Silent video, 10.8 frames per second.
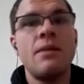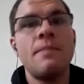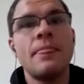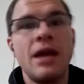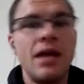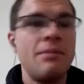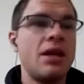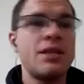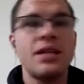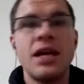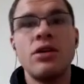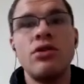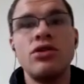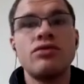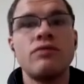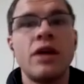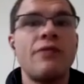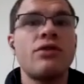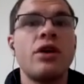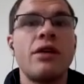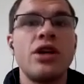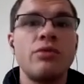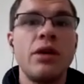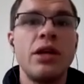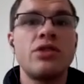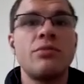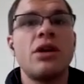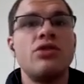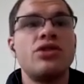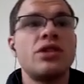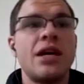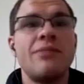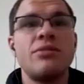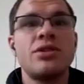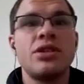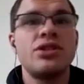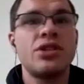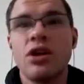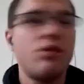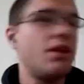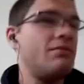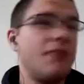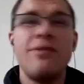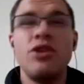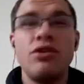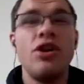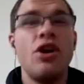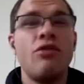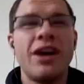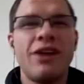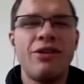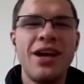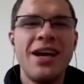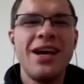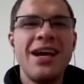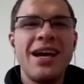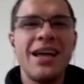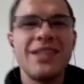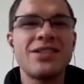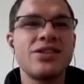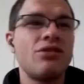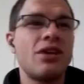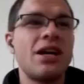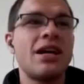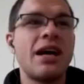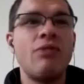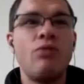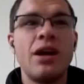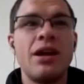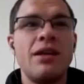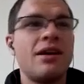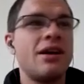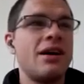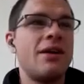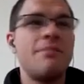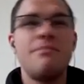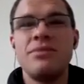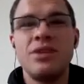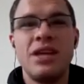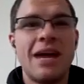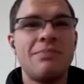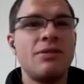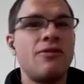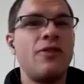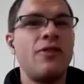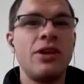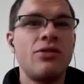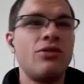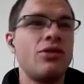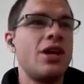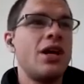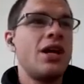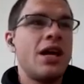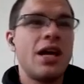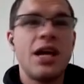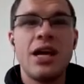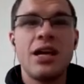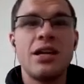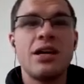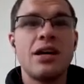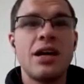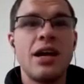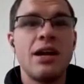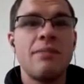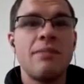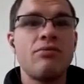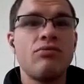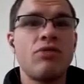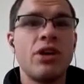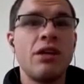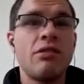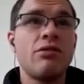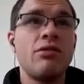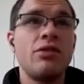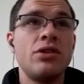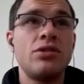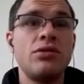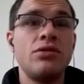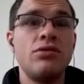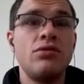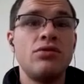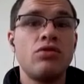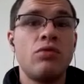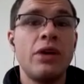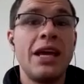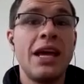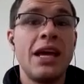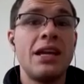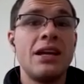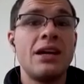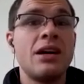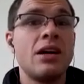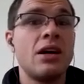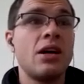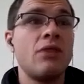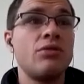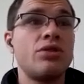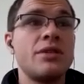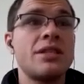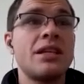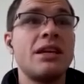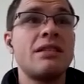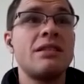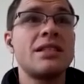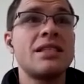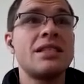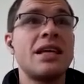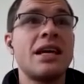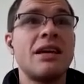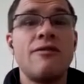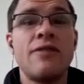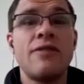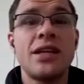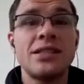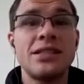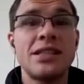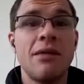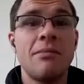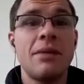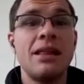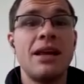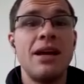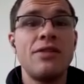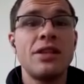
came in as a head coach right after I graduated. So my coach at the time was just like, okay, David, you can go now. And so I went, gapped the field, and ended up running 32:28. which was like second fastest time of my life at the